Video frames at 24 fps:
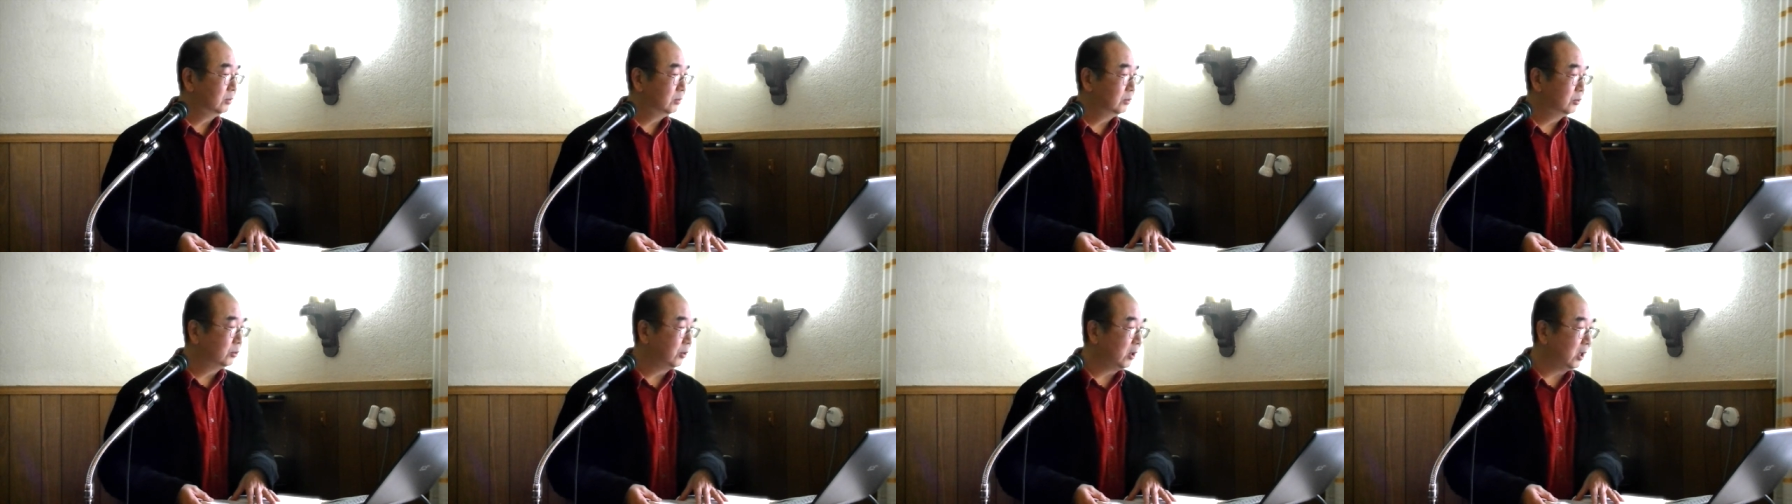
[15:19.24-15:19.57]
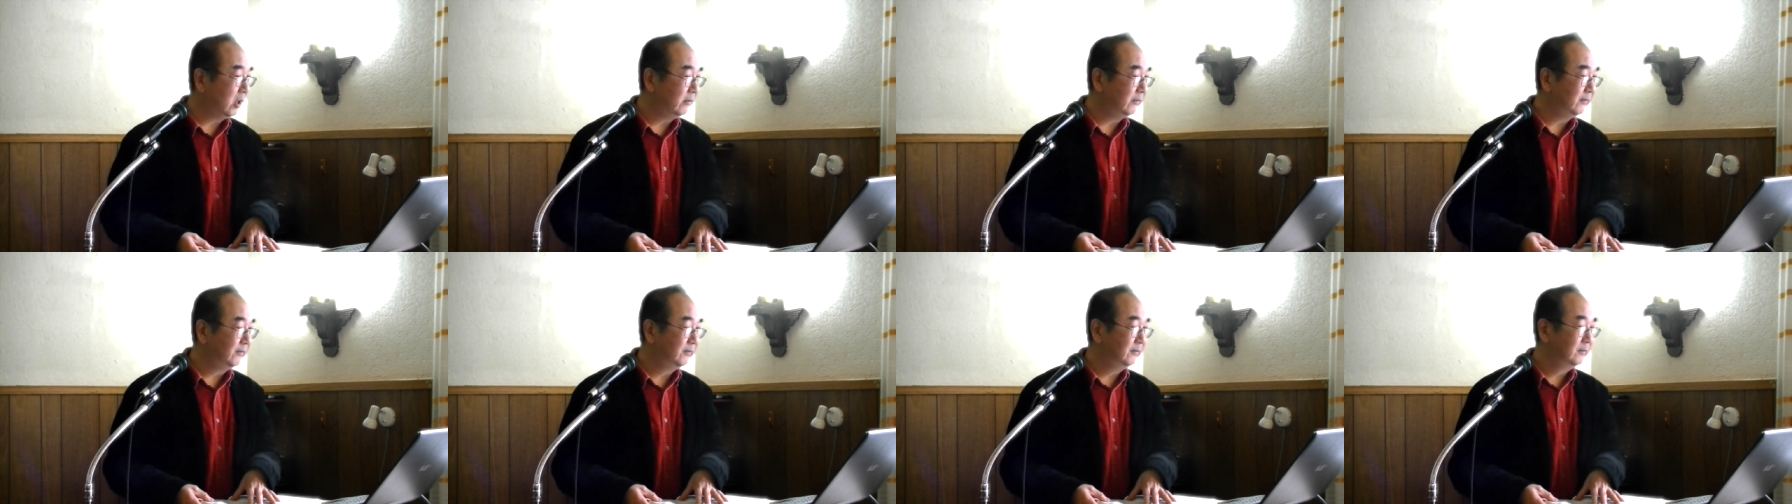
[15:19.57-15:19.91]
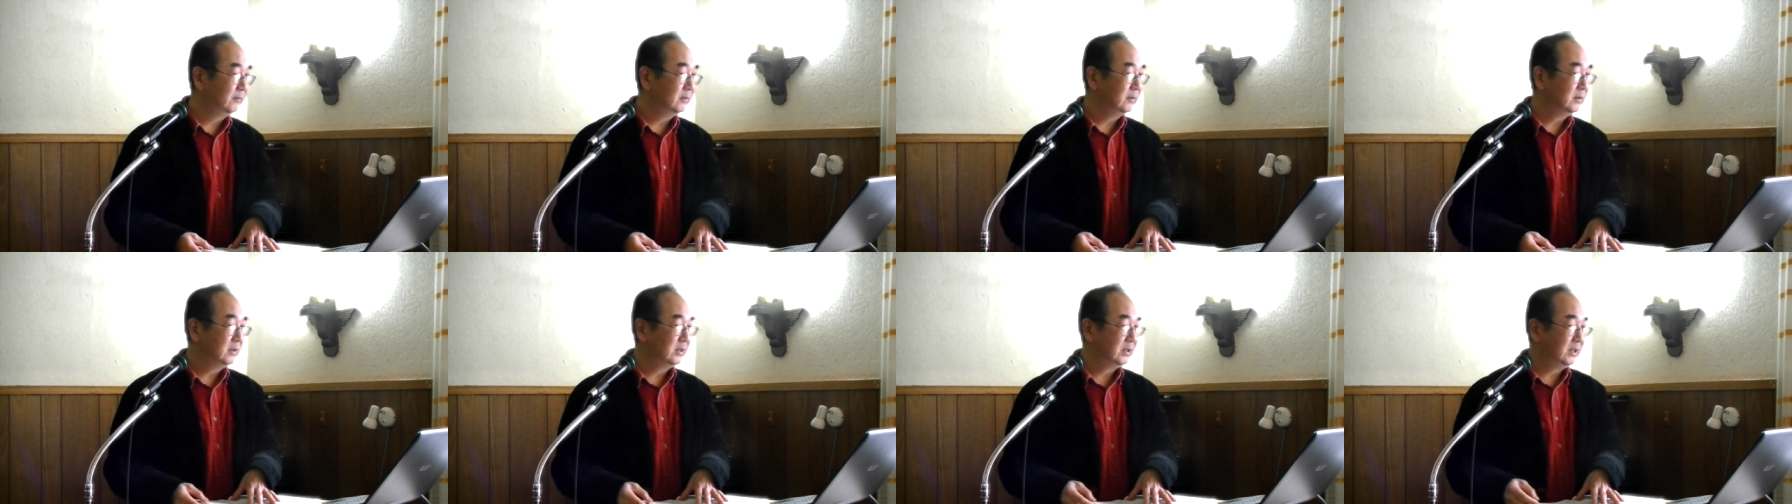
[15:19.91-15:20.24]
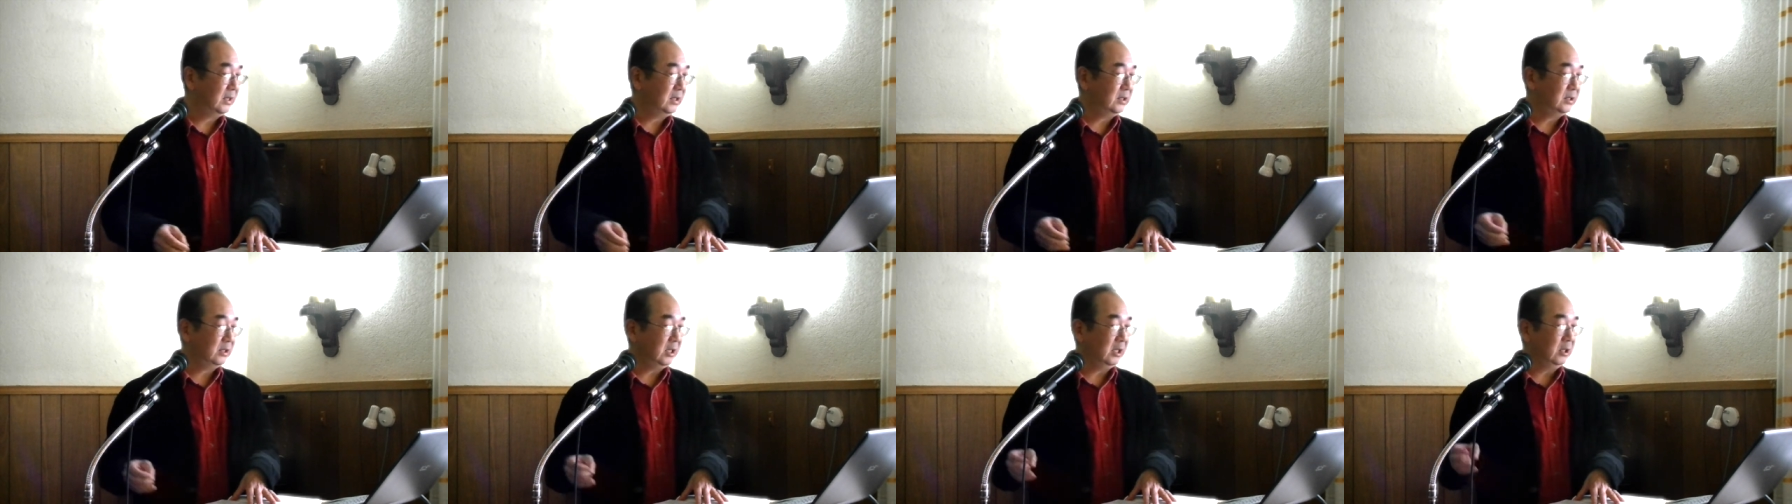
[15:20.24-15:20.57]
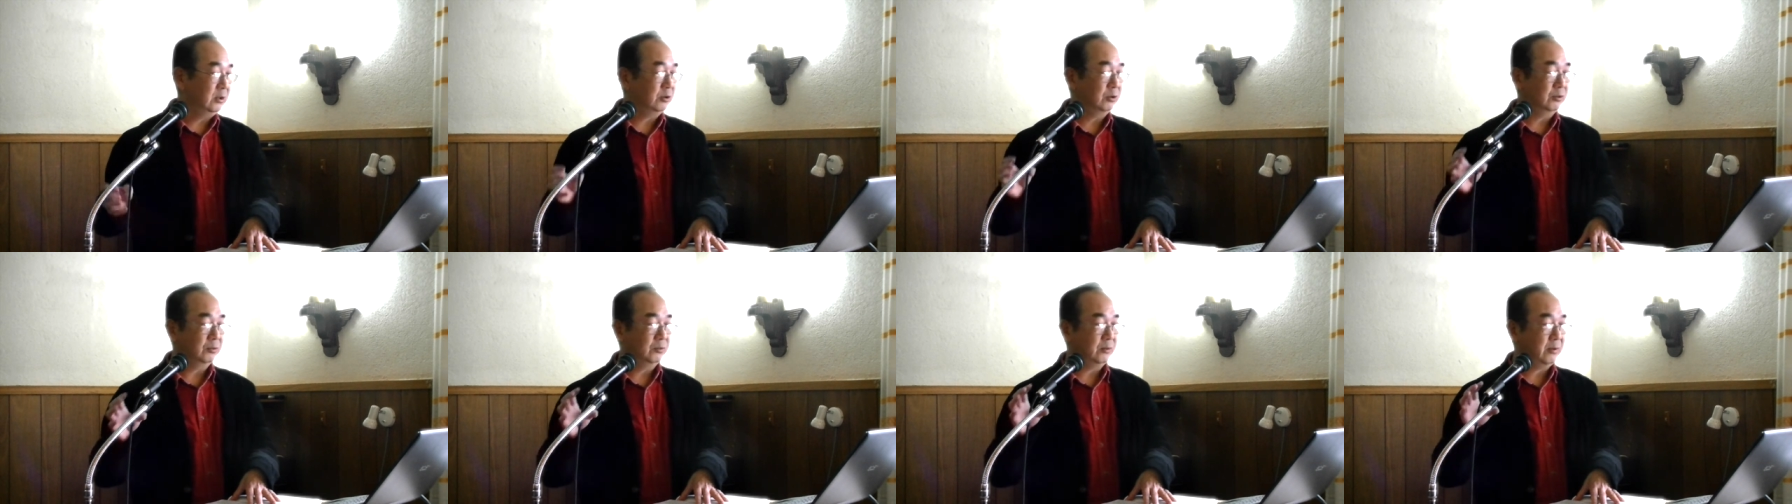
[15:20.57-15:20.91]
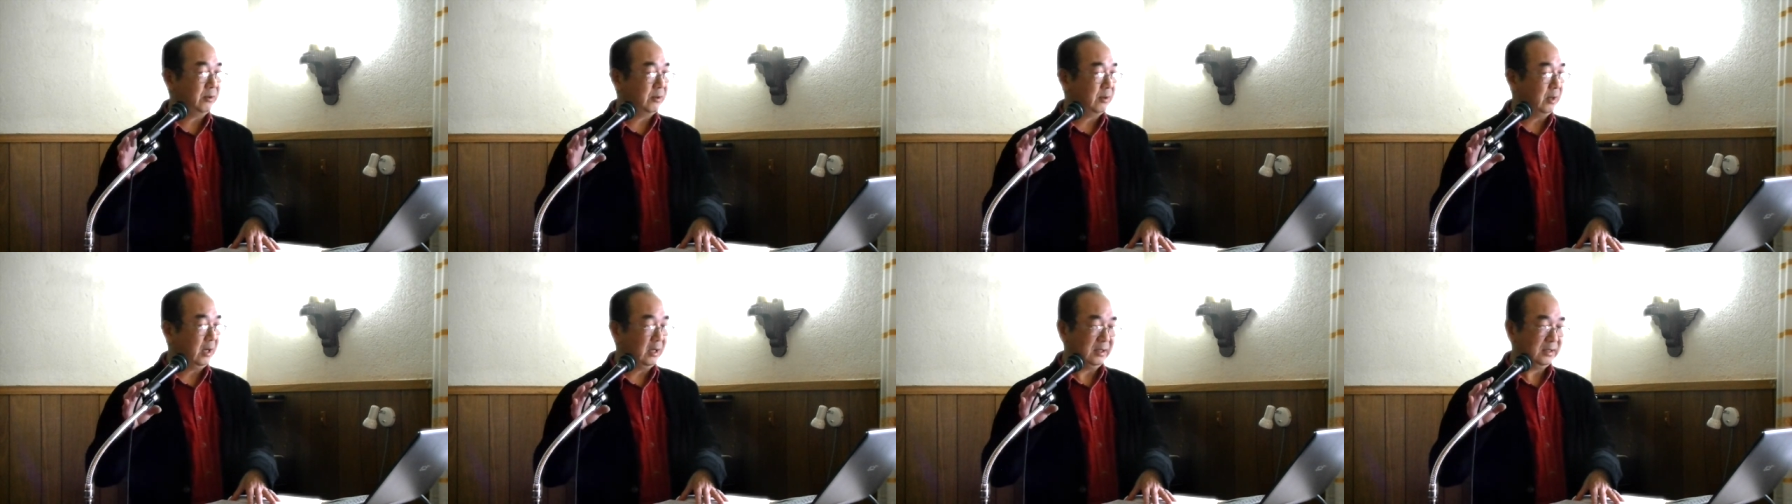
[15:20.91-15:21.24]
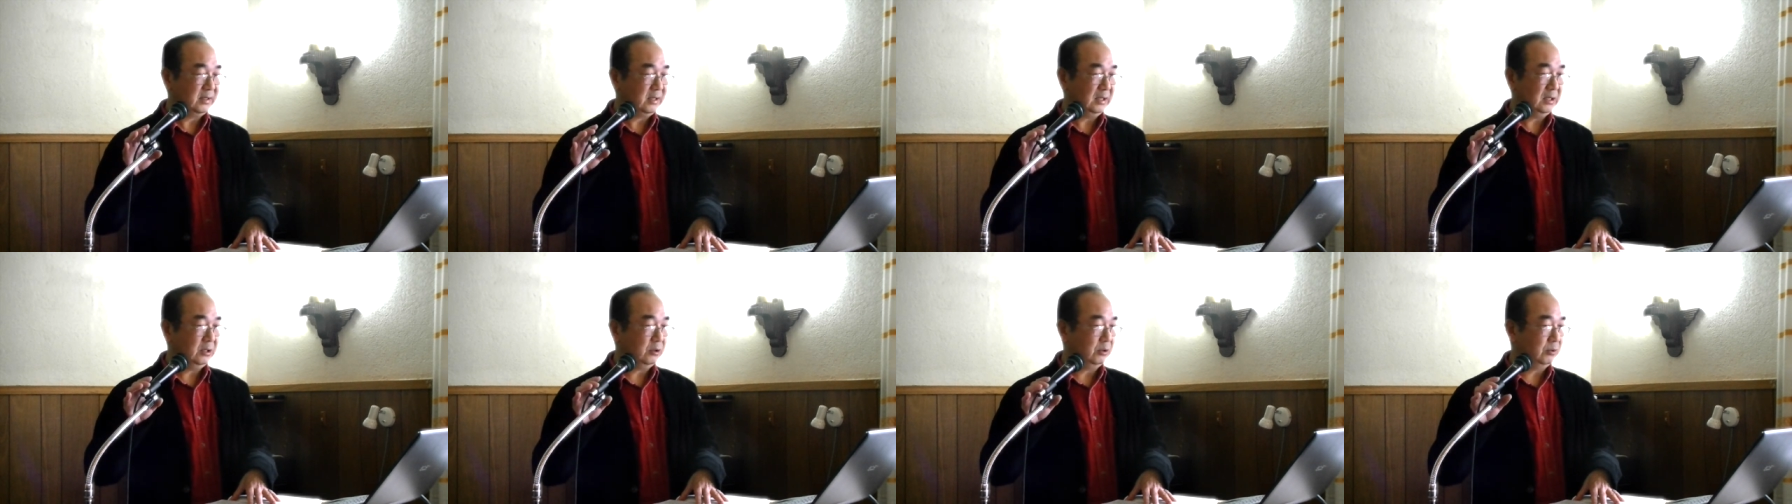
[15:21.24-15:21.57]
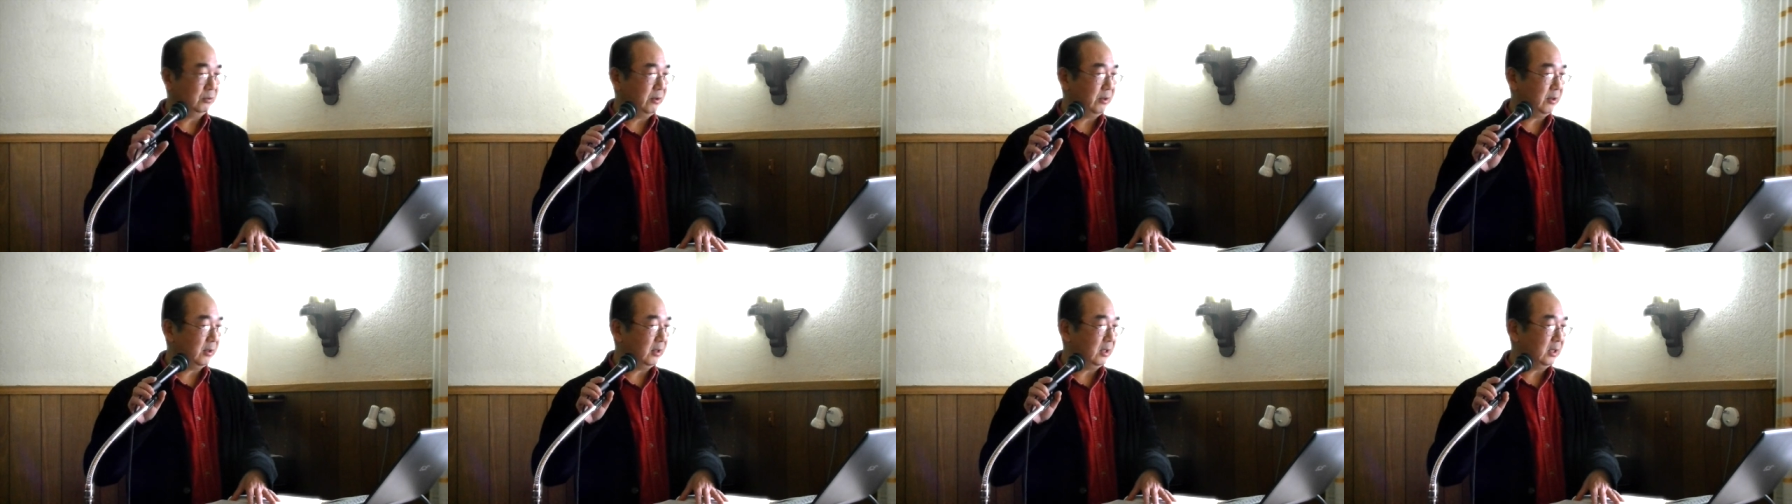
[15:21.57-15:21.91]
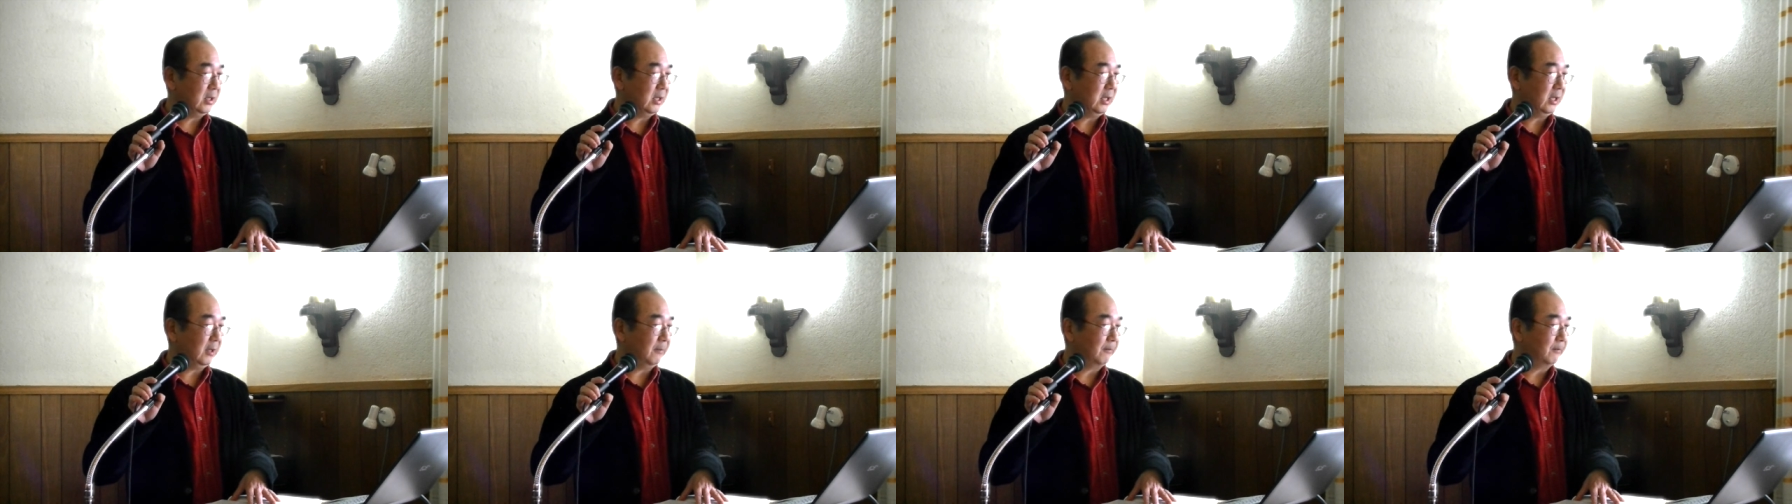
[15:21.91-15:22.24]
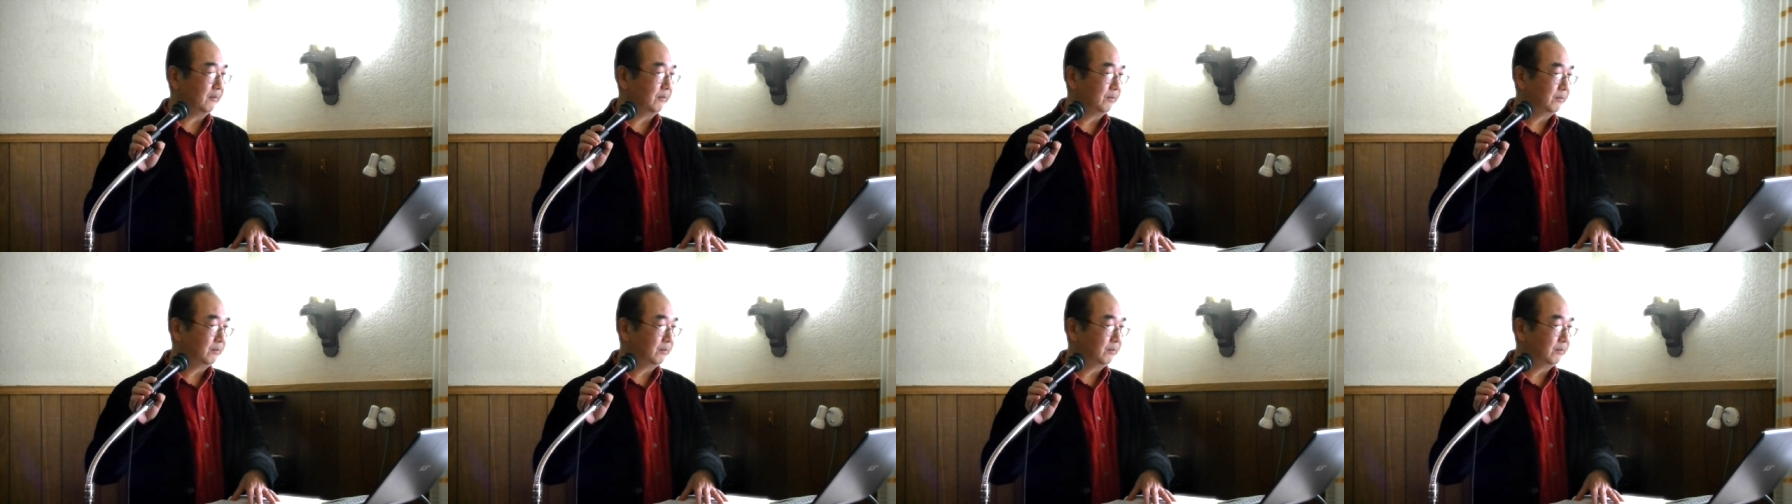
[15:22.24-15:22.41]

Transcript: 12, 16 to, uh, 6 to 13,